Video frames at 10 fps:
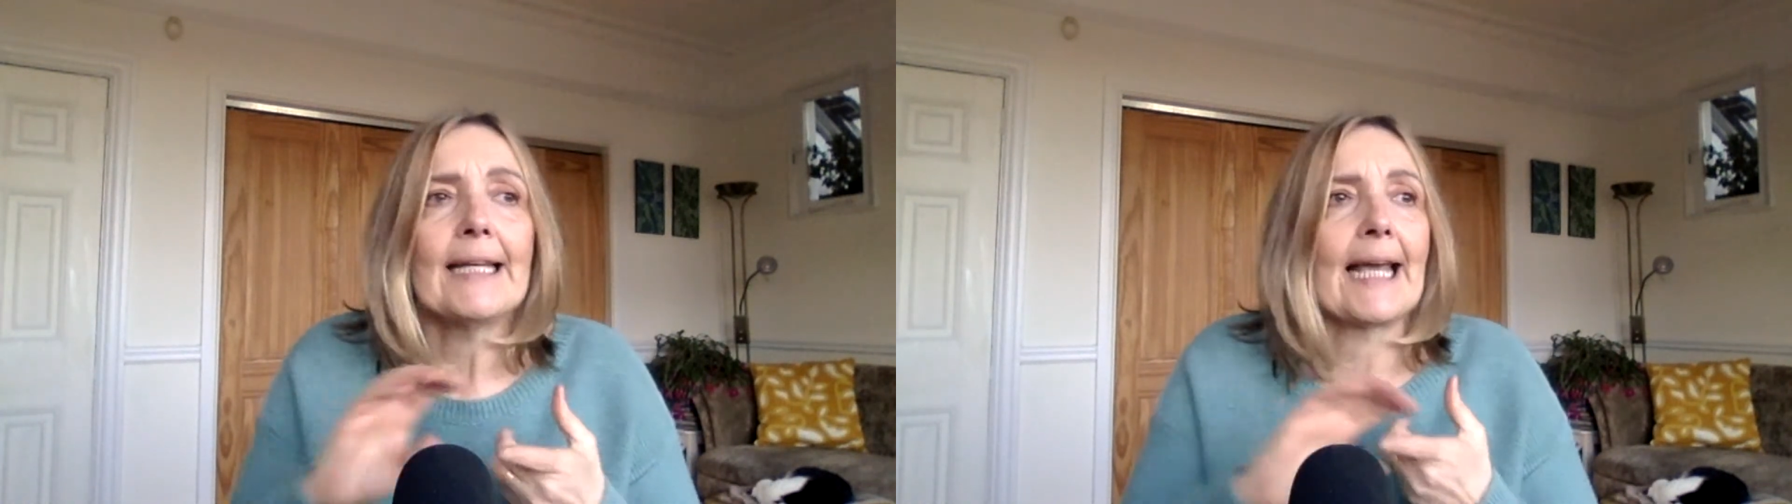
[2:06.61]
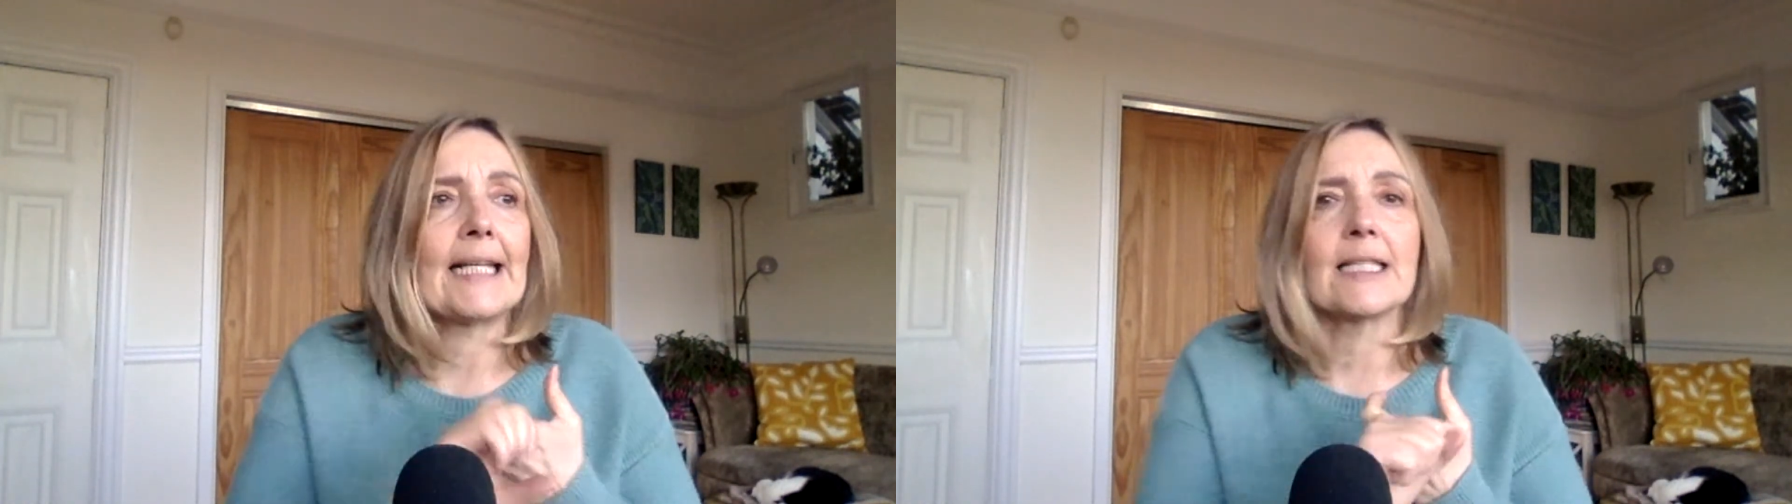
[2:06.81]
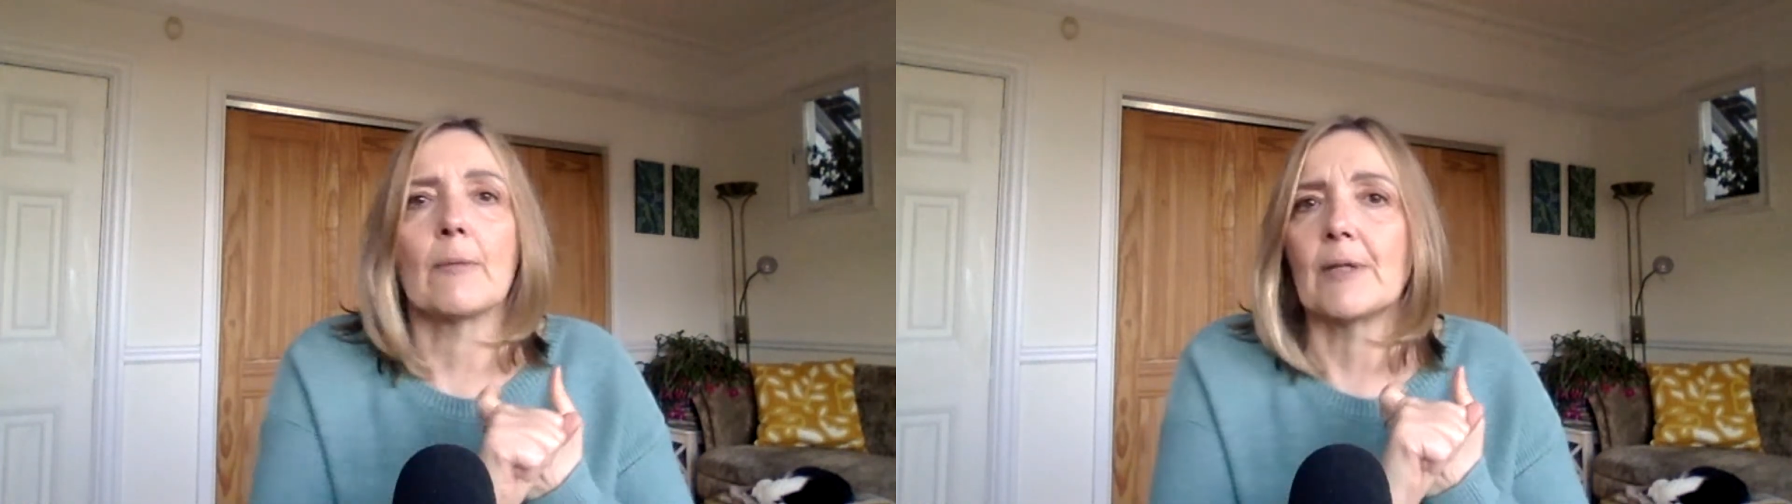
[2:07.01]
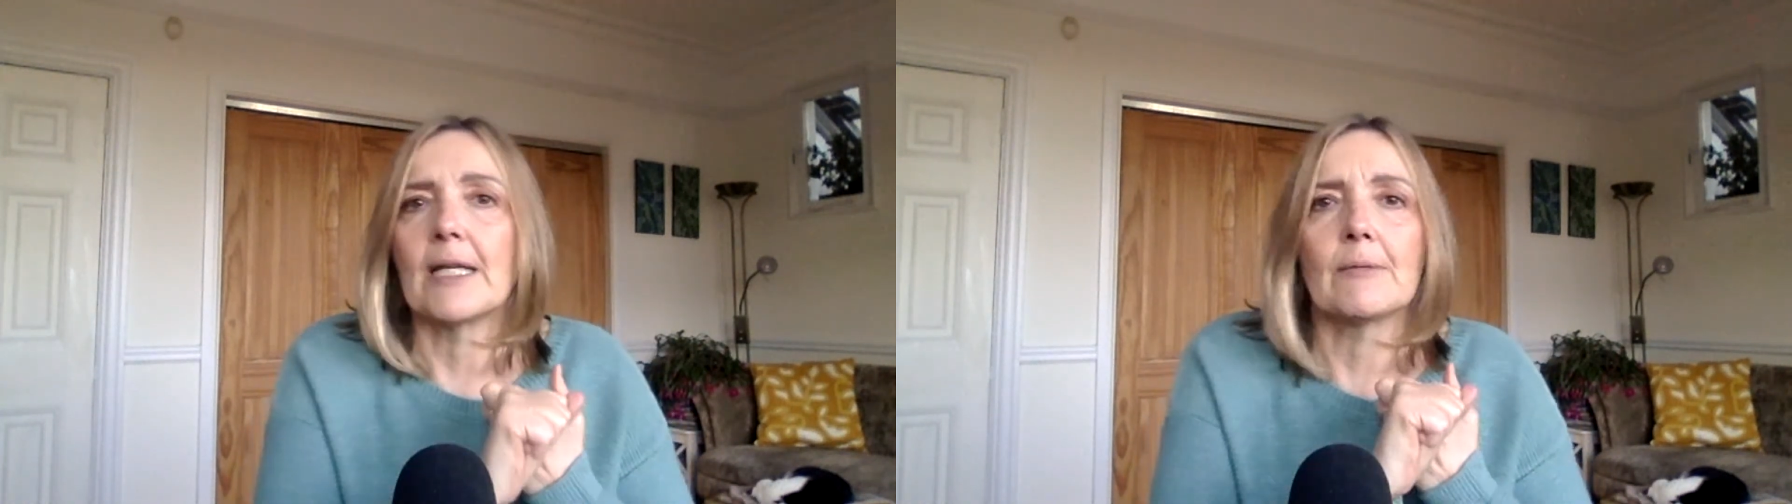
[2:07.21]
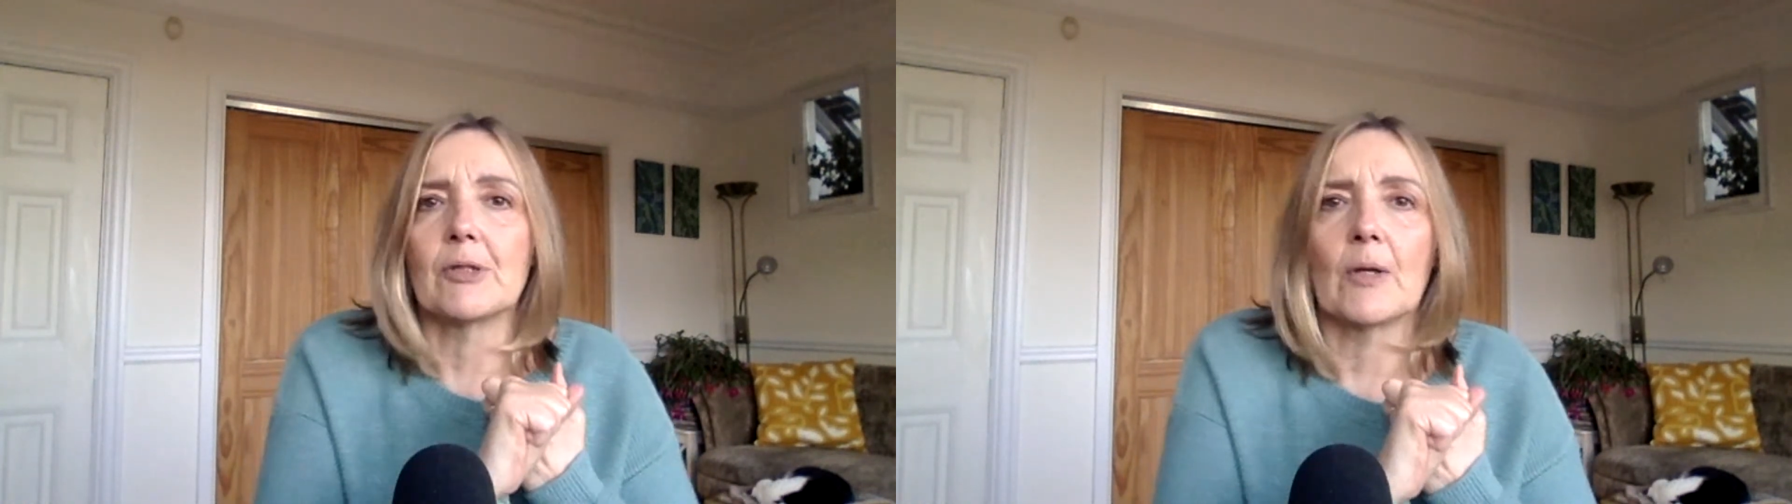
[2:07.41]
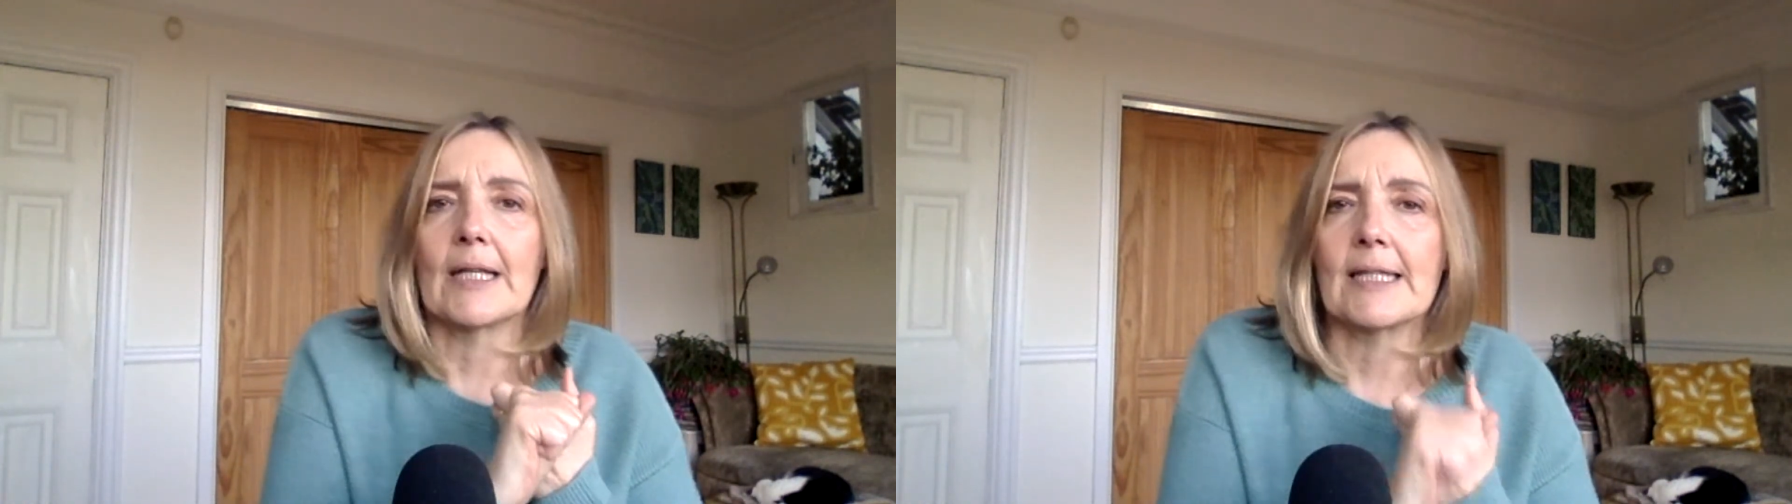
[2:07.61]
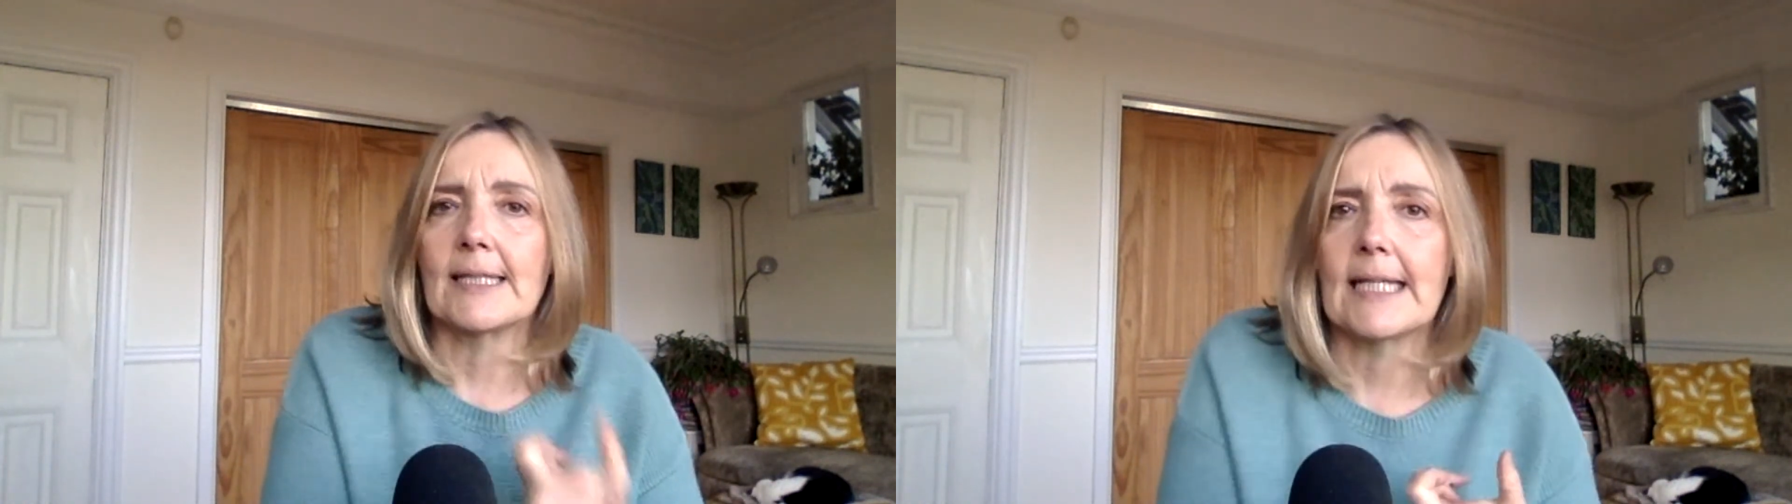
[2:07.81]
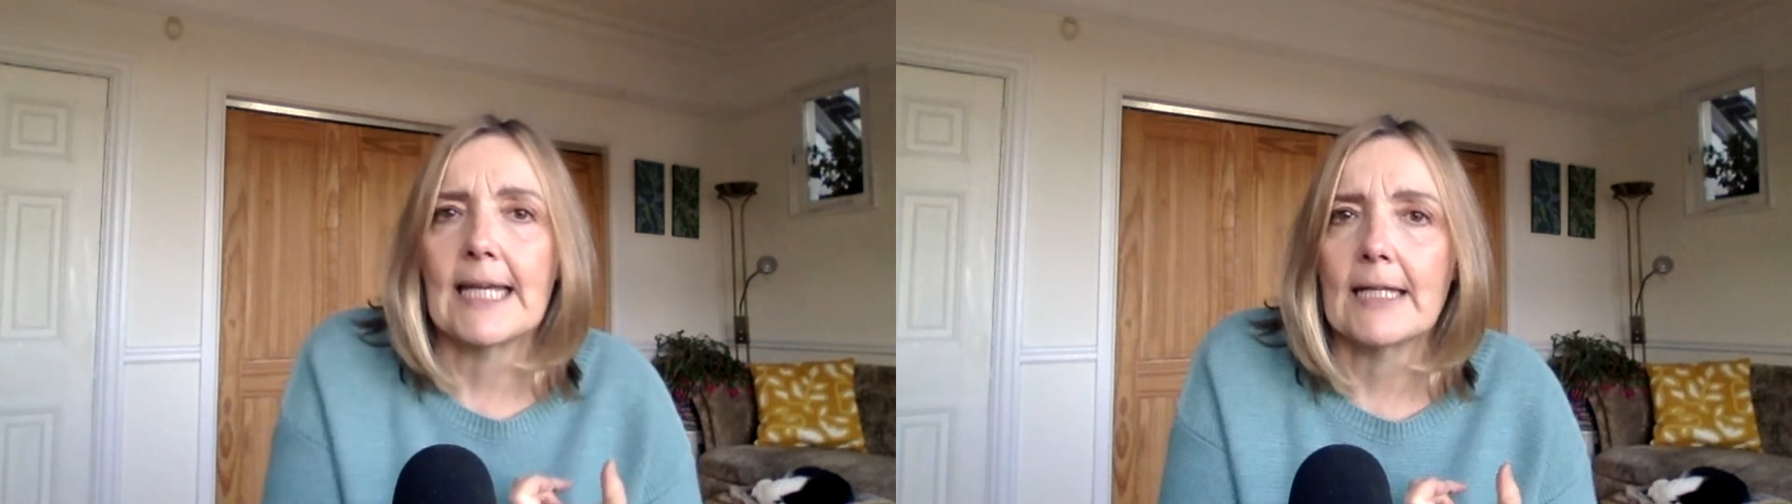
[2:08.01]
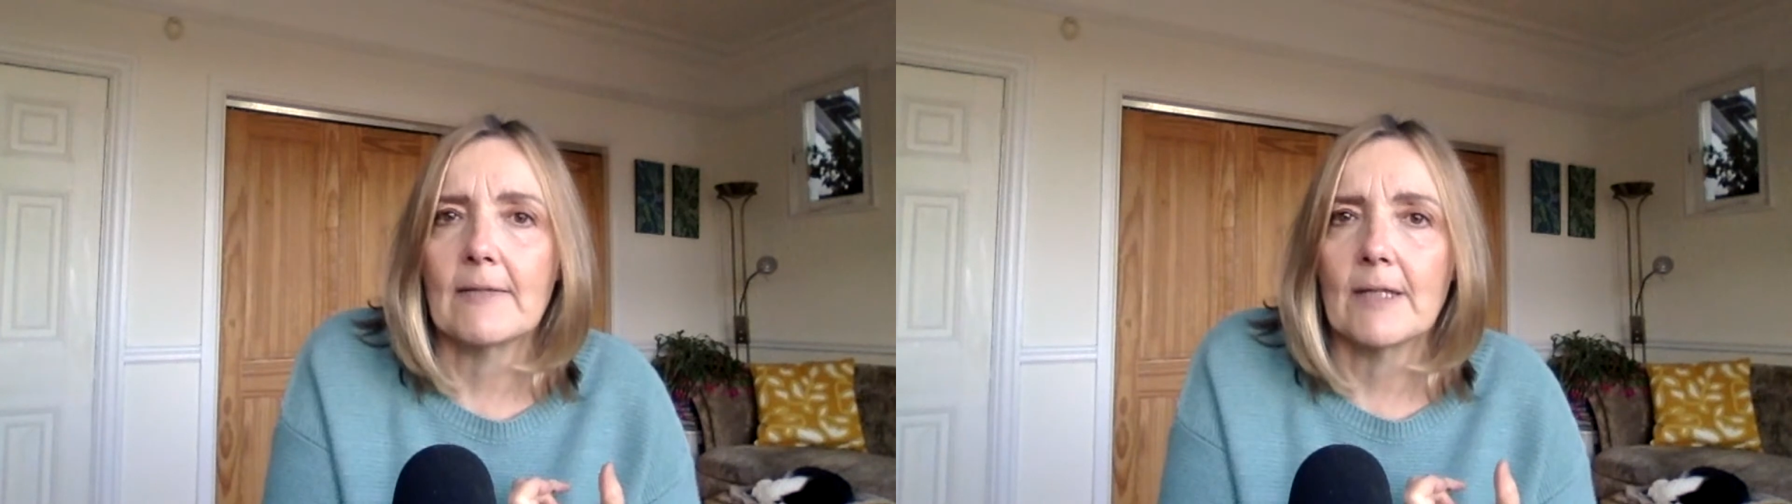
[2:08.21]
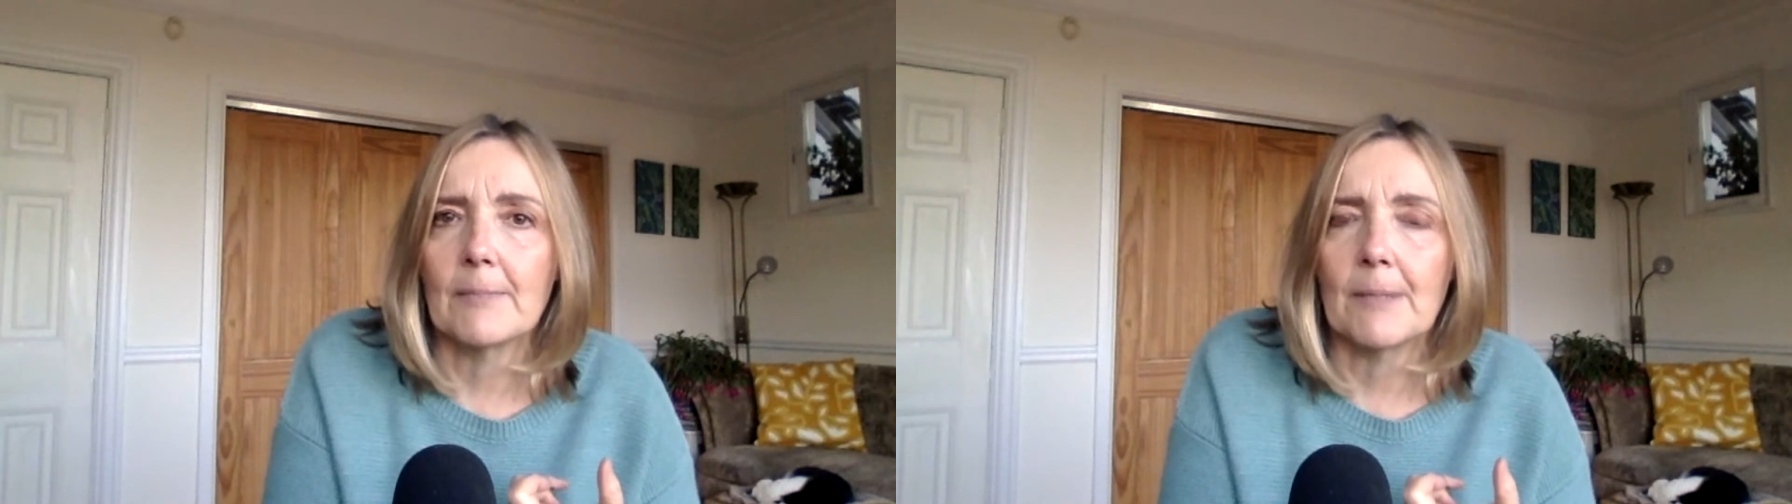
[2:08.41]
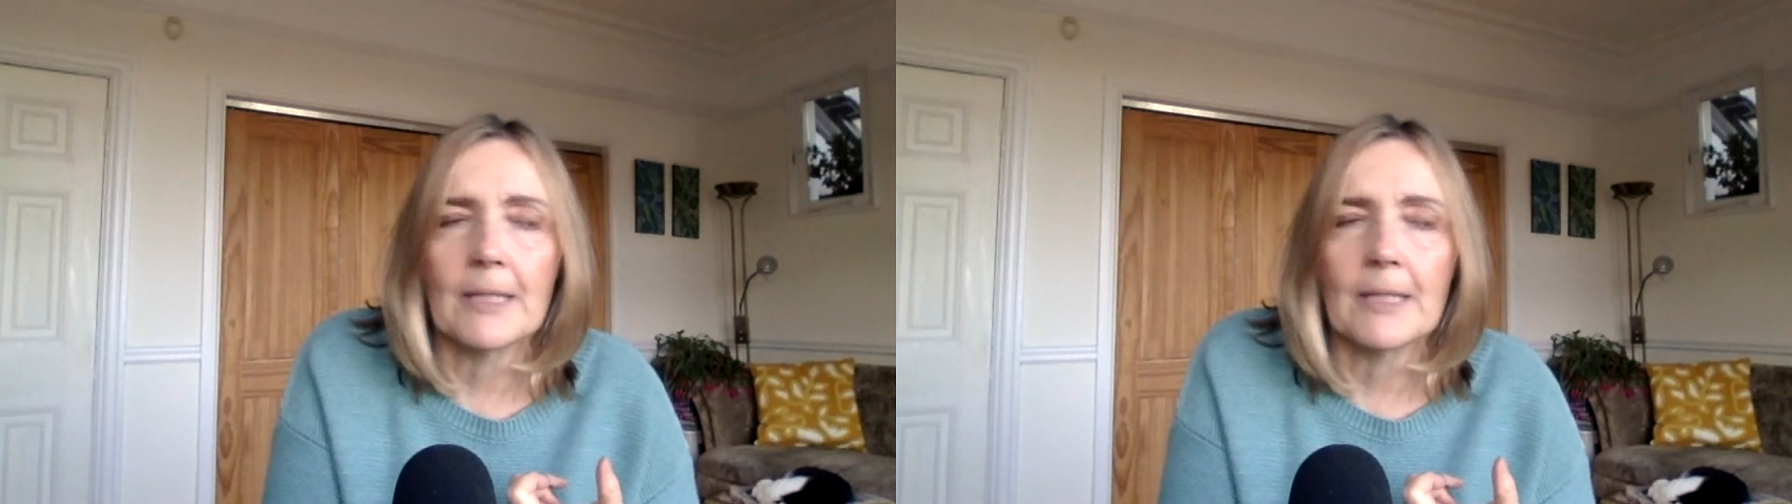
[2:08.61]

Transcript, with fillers: that ends up with a sort of like the sticky end of the,